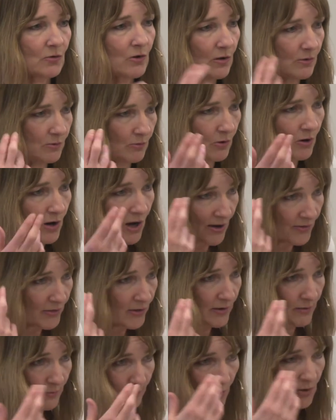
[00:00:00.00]
or
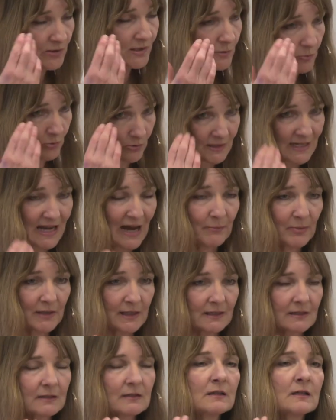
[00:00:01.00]
other possible
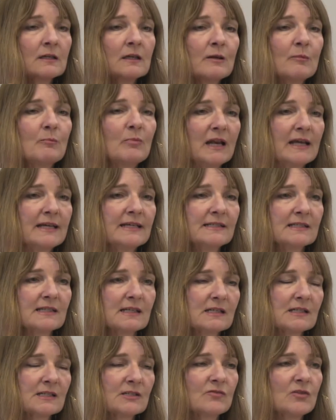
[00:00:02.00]
tapping
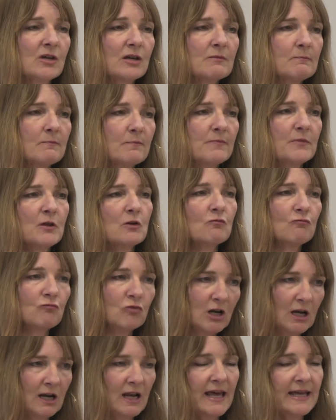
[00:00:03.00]
places that
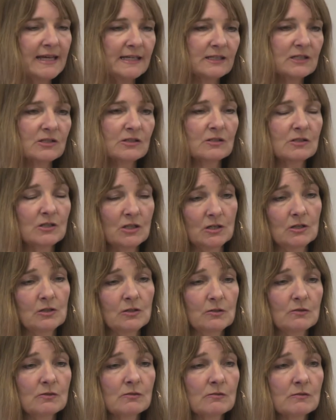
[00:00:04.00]
relate
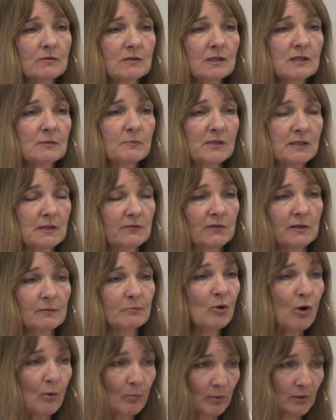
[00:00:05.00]
to specific
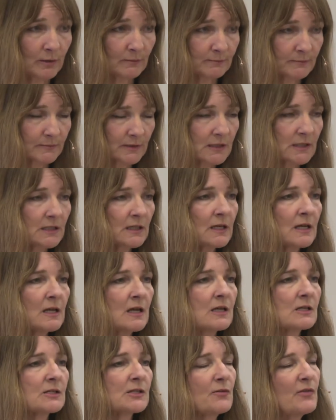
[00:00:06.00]
problems.
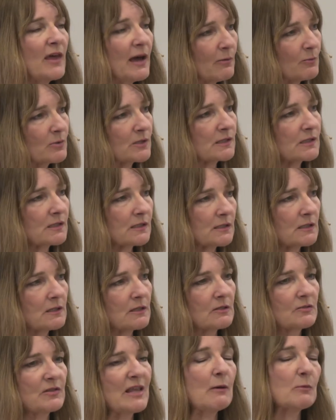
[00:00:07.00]
So that
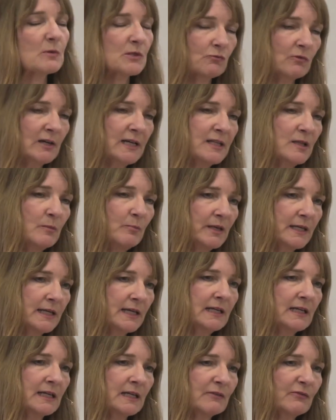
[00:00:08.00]
was really the
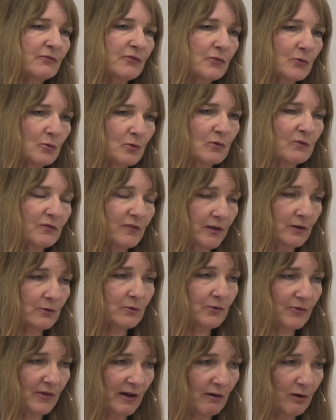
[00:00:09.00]
beginning of thought
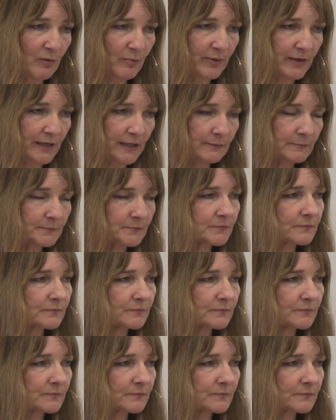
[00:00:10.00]
field therapy,